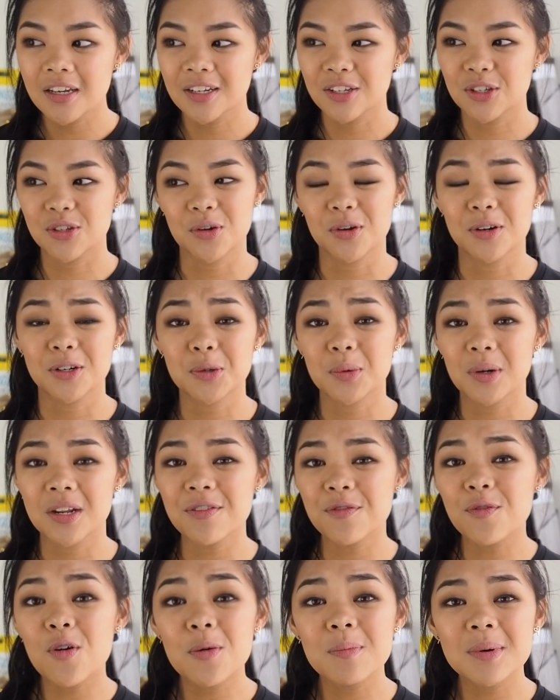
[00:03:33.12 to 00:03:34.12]
So
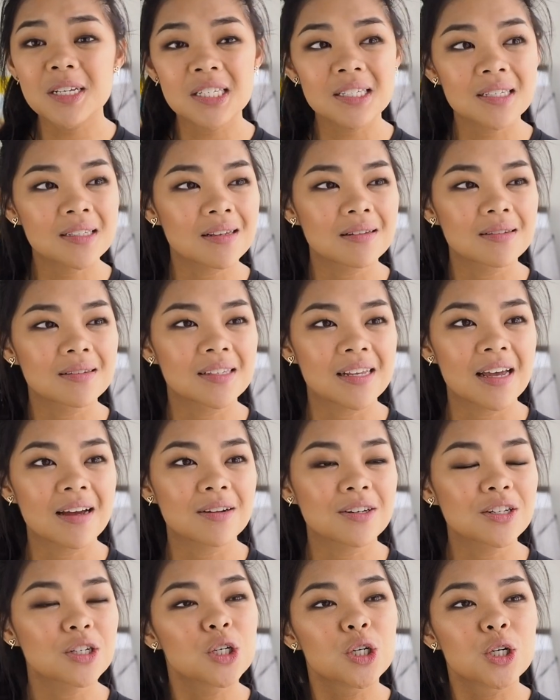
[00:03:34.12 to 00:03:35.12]
24 must
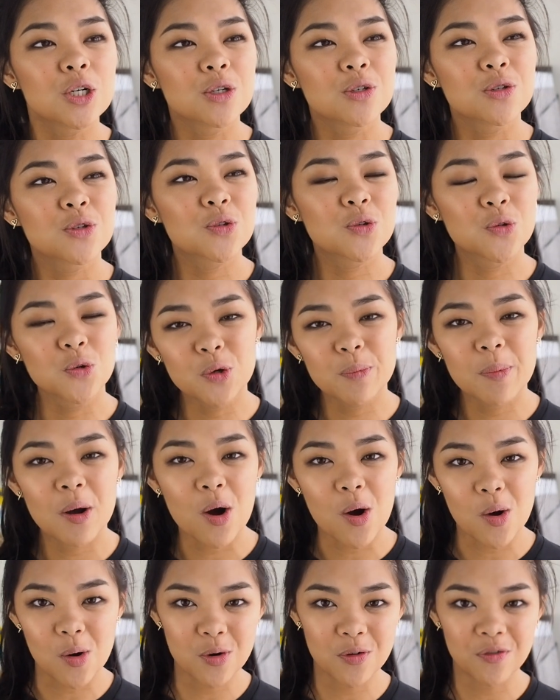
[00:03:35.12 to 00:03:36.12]
sound super
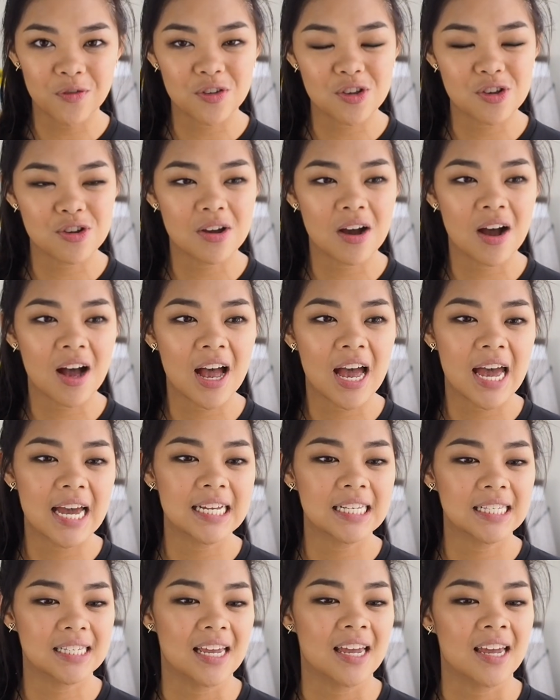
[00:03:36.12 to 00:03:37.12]
old for you
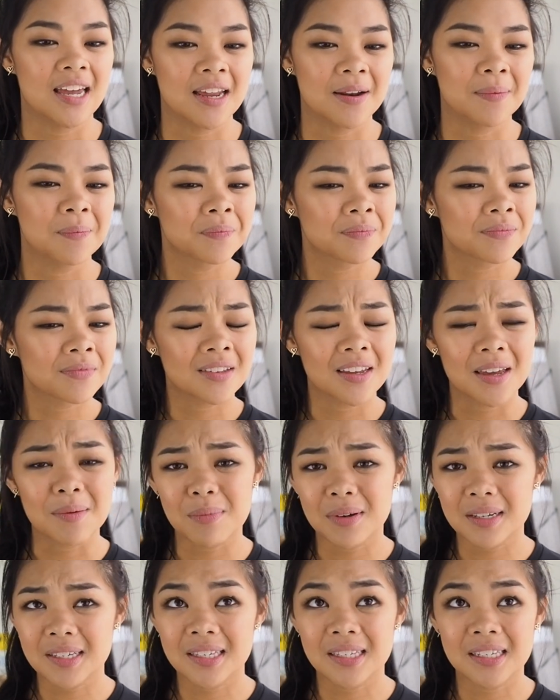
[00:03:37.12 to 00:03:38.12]
guys, and it
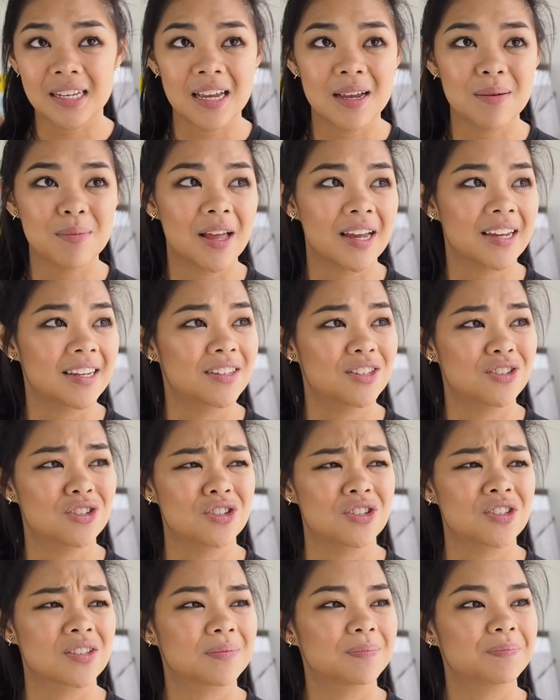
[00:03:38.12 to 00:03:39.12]
must seem like it's
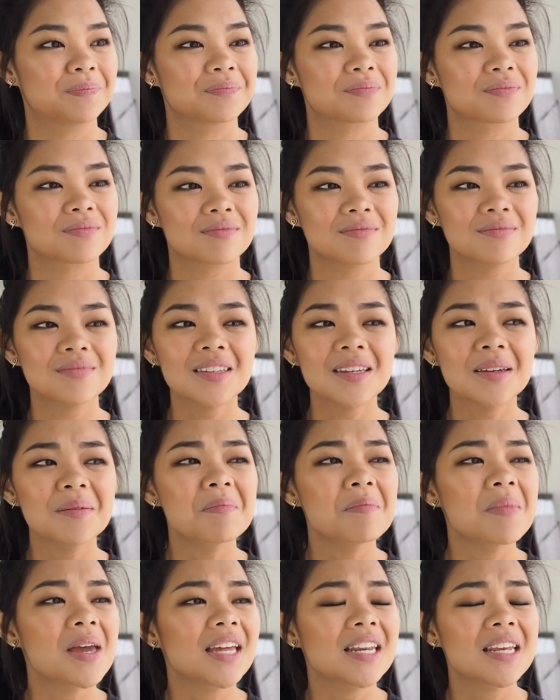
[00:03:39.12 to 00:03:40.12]
just
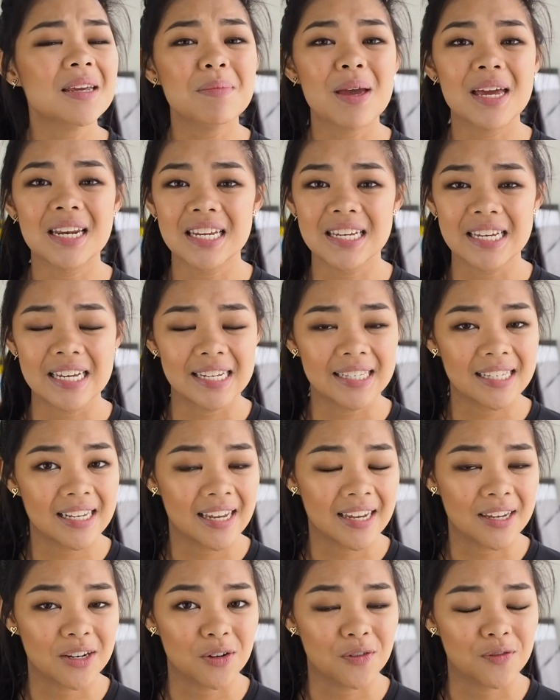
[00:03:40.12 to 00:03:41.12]
many, many years
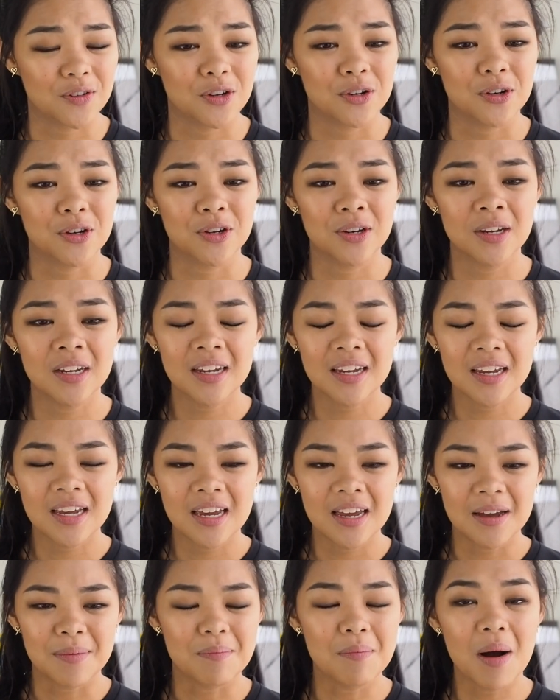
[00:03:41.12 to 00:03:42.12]
ahead of you,
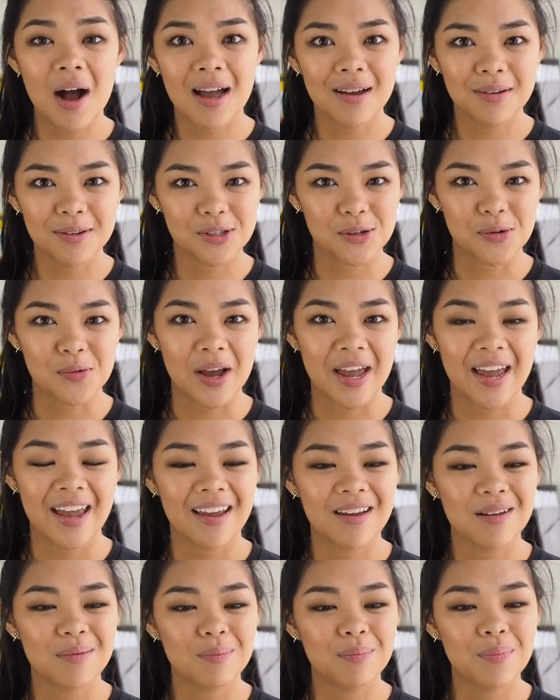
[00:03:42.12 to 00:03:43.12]
miles
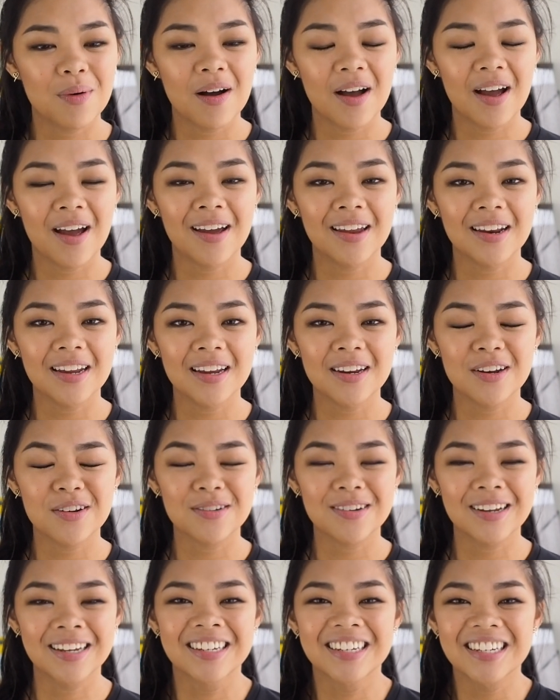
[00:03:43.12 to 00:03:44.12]
away, but
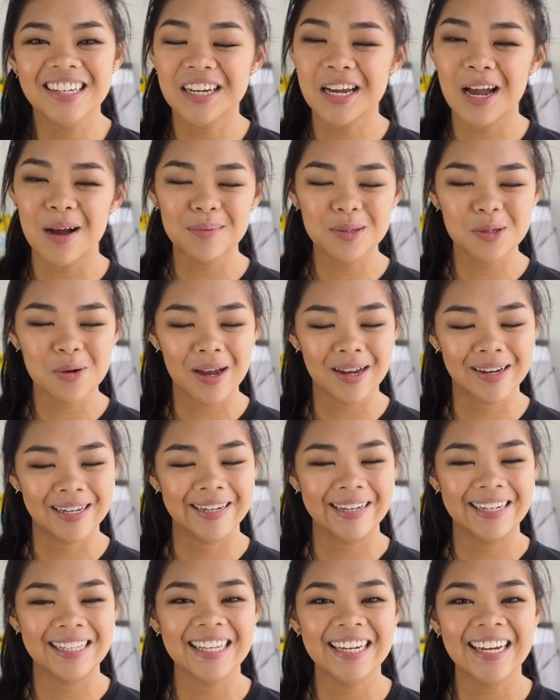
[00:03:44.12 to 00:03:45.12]
it comes quite
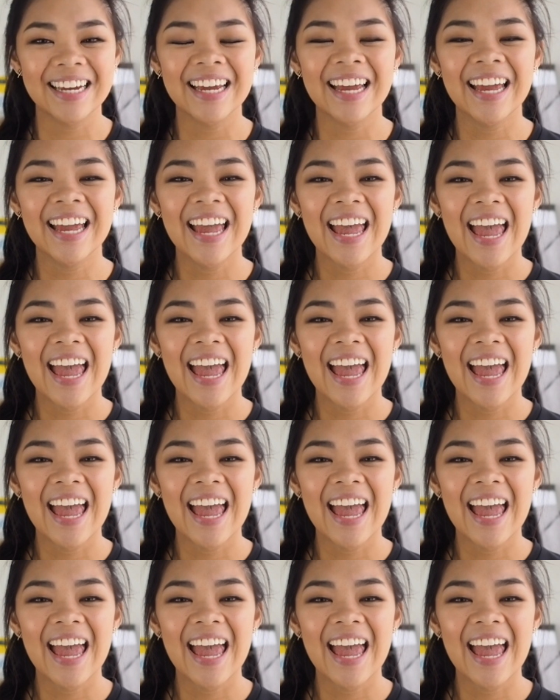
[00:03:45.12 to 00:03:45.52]
quickly.